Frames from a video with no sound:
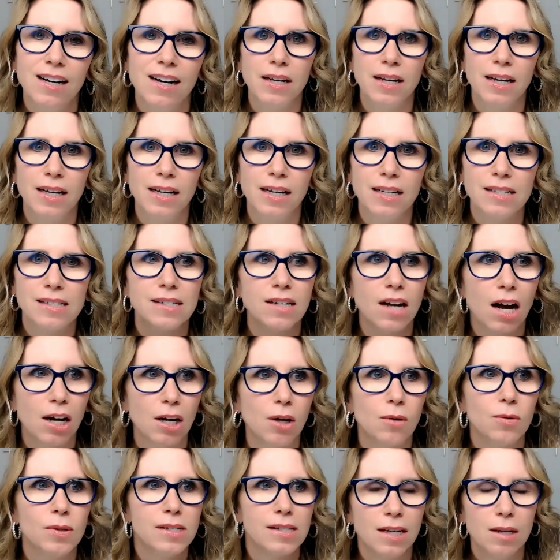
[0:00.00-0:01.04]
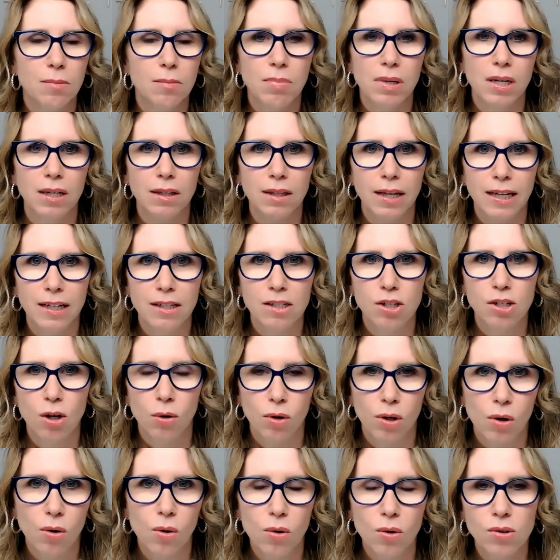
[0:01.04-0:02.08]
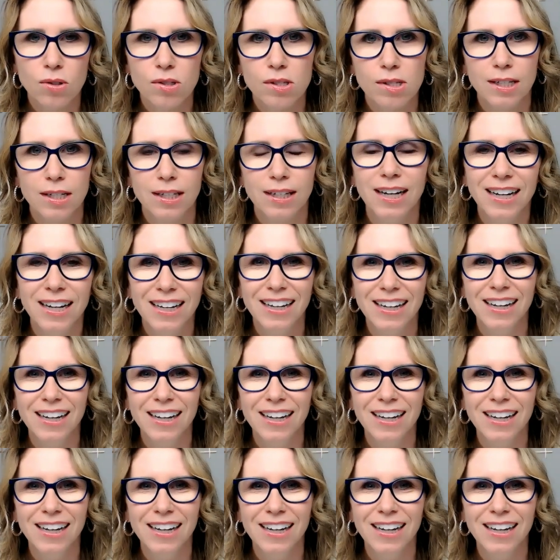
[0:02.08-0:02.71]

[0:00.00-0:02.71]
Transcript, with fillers: And it's not always going to be like donut holes and